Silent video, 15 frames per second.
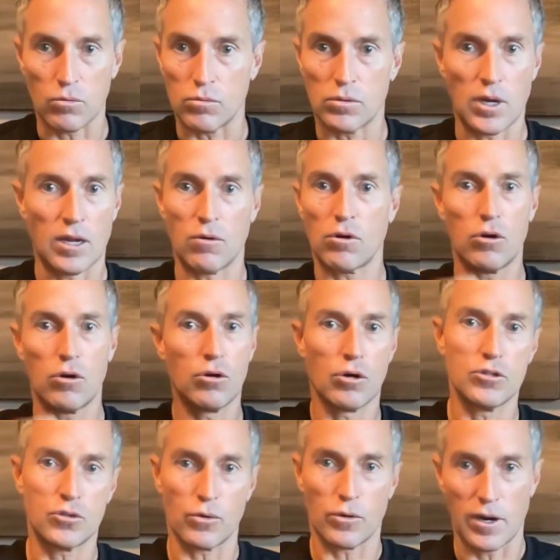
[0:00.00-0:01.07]
I don't go to the grocery
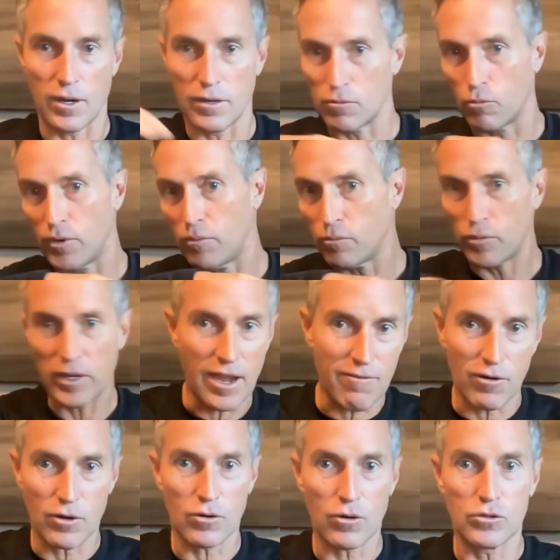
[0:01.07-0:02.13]
store. We have
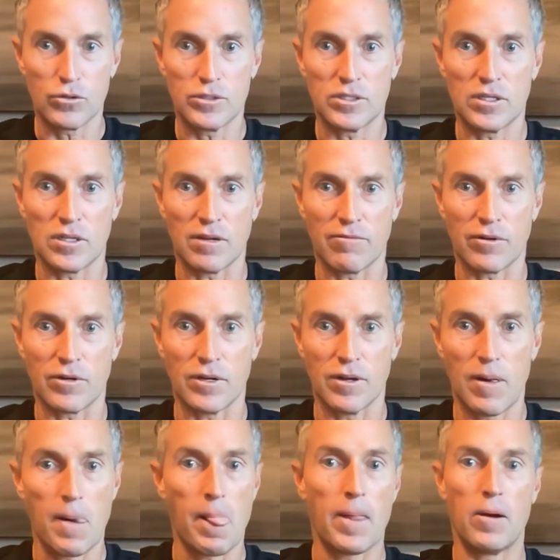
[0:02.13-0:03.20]
our groceries delivered.
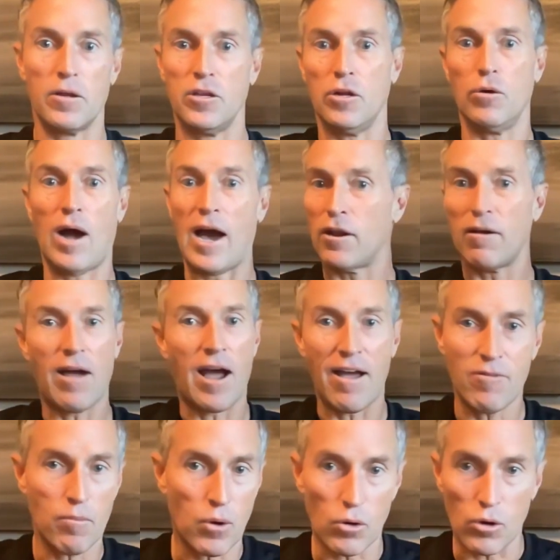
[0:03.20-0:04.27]
I
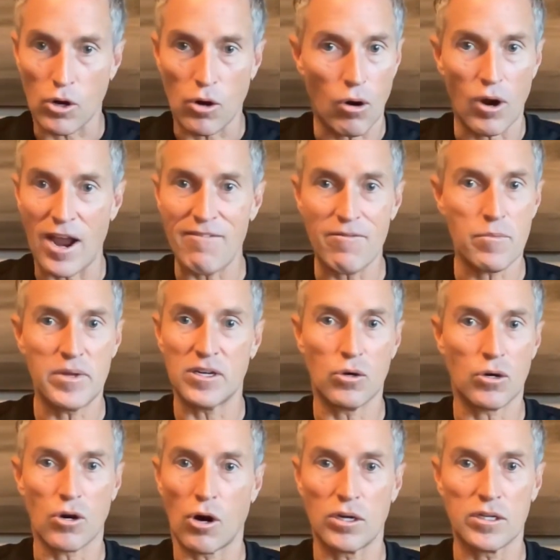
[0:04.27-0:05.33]
haven't bought a car. I haven't been to a
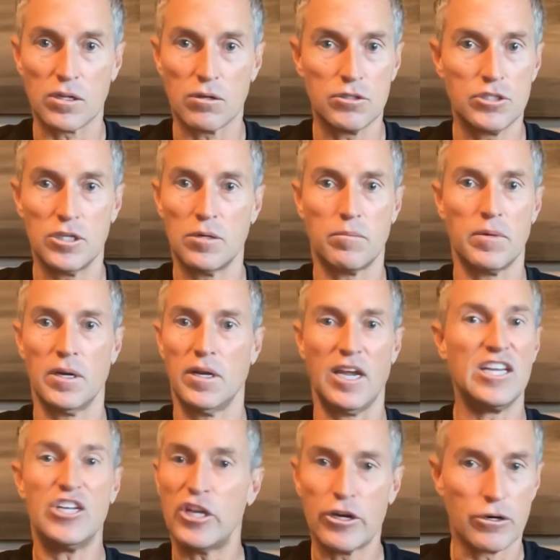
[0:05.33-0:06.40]
car dealership in
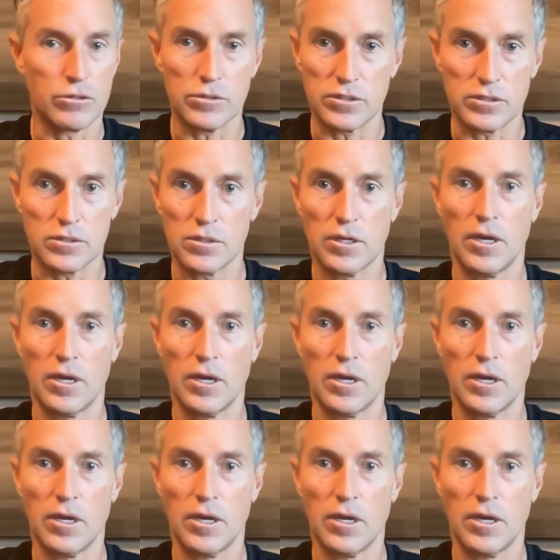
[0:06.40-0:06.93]
years.